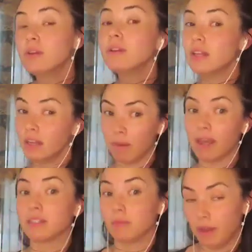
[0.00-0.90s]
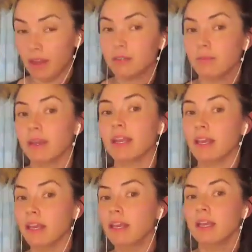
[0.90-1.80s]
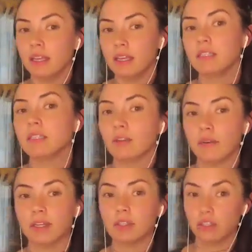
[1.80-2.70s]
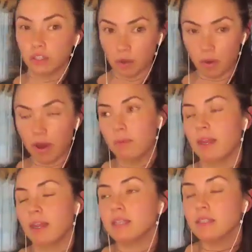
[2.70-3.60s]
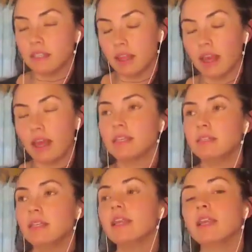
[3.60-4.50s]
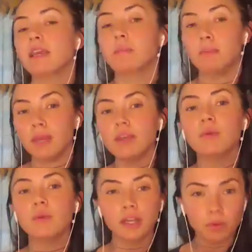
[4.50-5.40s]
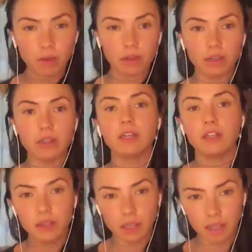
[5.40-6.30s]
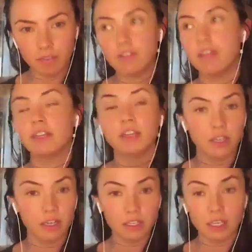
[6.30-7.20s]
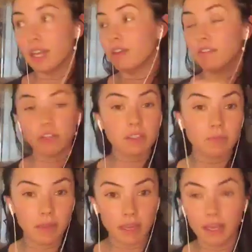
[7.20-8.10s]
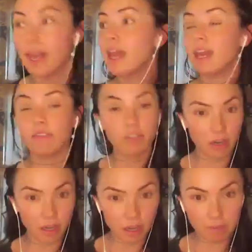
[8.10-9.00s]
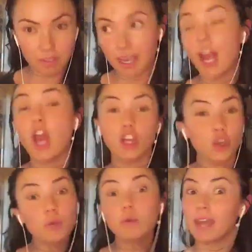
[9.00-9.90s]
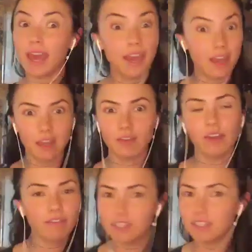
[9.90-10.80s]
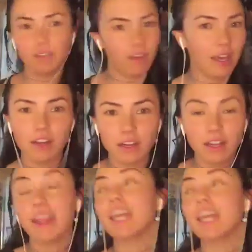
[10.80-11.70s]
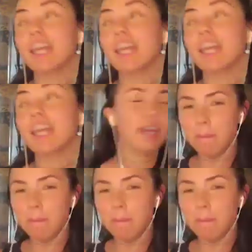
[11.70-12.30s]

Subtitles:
Kundalini packs a punch, man. It is going to show up. And I see that. I see that it can meet you where you are in your life, in your energy. If you're spinning, if you're at an upset, you can, right? Fist of anger. Like you